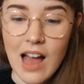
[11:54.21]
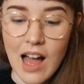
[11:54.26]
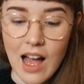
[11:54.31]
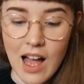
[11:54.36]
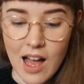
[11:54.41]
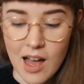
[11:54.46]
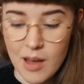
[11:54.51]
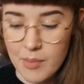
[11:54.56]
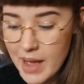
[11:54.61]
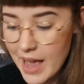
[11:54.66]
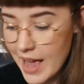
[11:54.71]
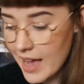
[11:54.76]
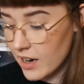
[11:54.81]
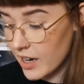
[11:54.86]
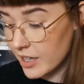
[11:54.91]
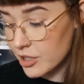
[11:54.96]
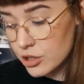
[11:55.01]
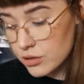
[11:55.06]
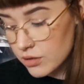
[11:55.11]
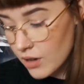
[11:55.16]
and
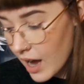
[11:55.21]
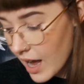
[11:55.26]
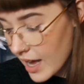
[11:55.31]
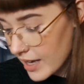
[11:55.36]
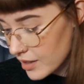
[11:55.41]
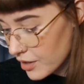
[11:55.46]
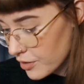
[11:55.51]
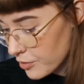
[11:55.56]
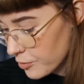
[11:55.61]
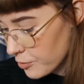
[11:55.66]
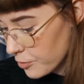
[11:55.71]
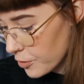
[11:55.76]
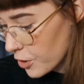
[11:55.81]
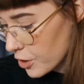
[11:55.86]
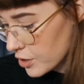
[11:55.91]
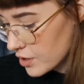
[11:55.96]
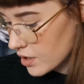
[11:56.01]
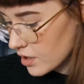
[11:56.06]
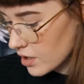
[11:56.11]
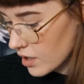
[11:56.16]
I tried the
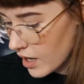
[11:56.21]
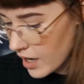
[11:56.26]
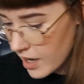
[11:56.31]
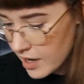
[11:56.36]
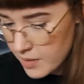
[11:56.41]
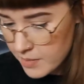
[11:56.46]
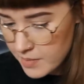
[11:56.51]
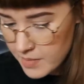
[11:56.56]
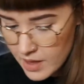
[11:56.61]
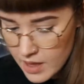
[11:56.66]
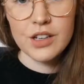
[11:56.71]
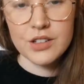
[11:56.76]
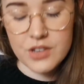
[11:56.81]
first time.